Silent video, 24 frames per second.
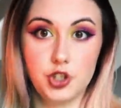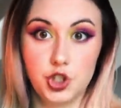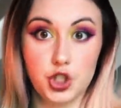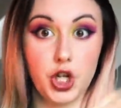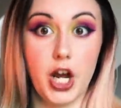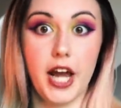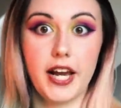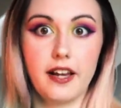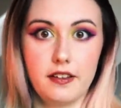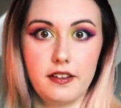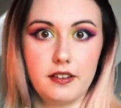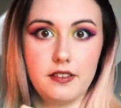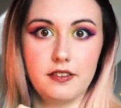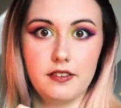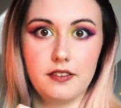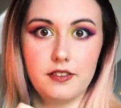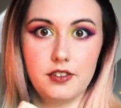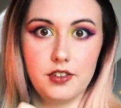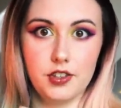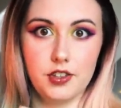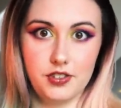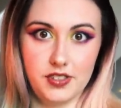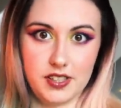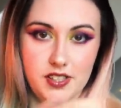check
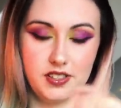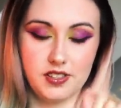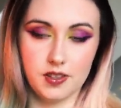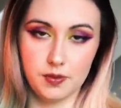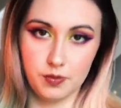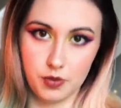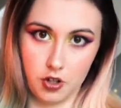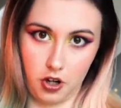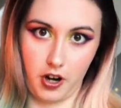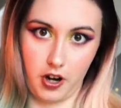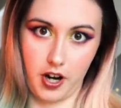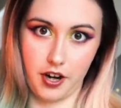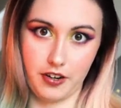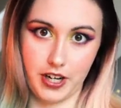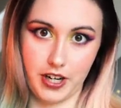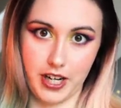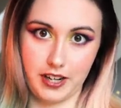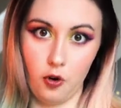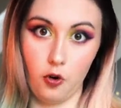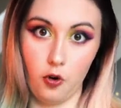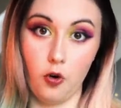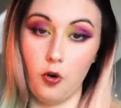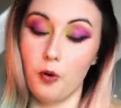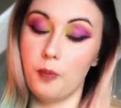the system
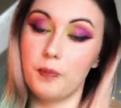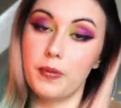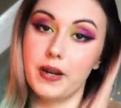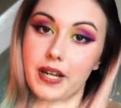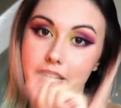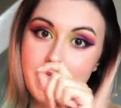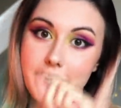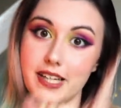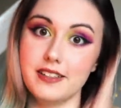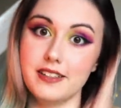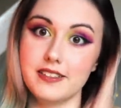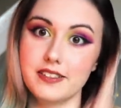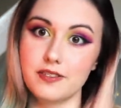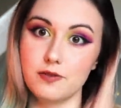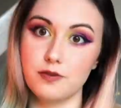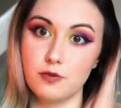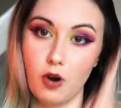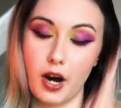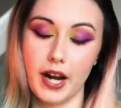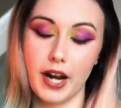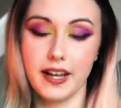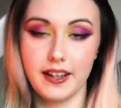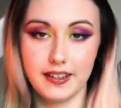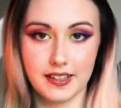diary or please
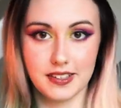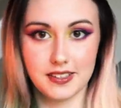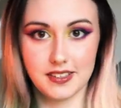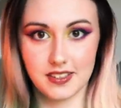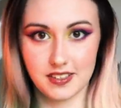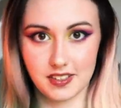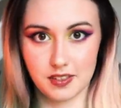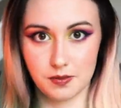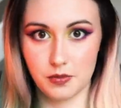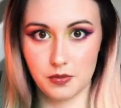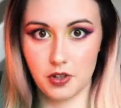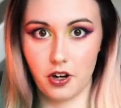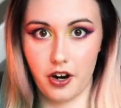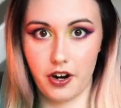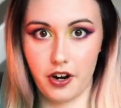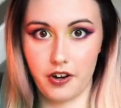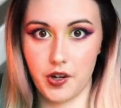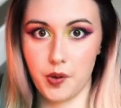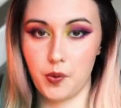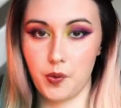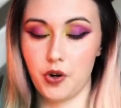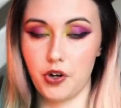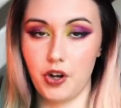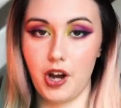write in the system
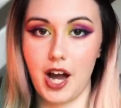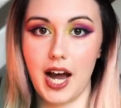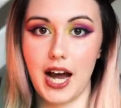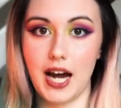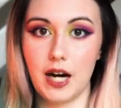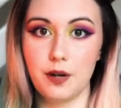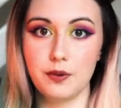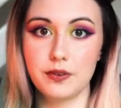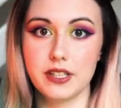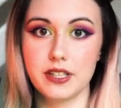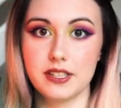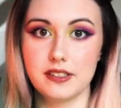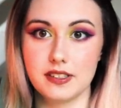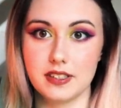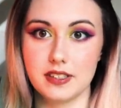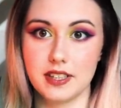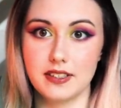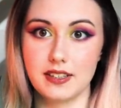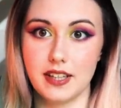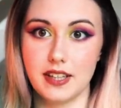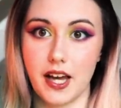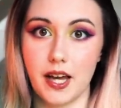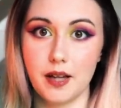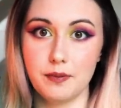diary while you're out, things
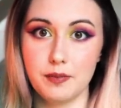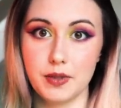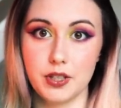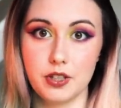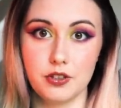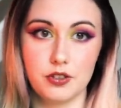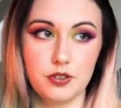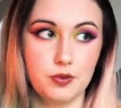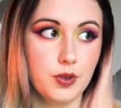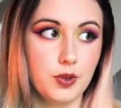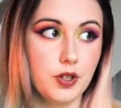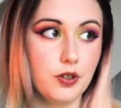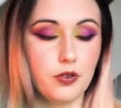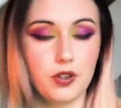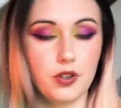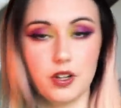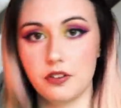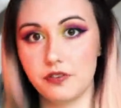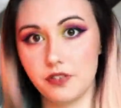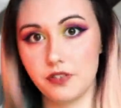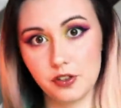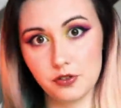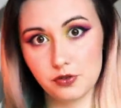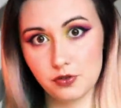like that, because we're on
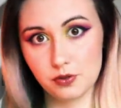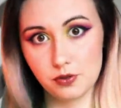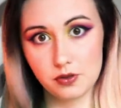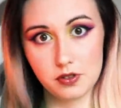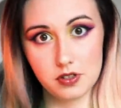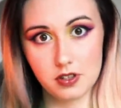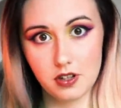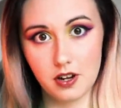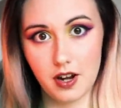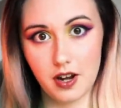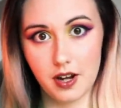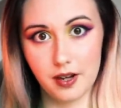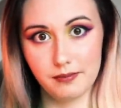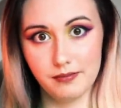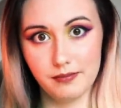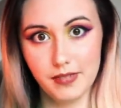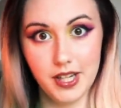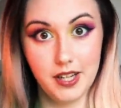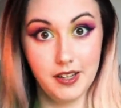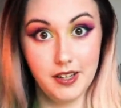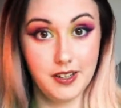our phones all the time.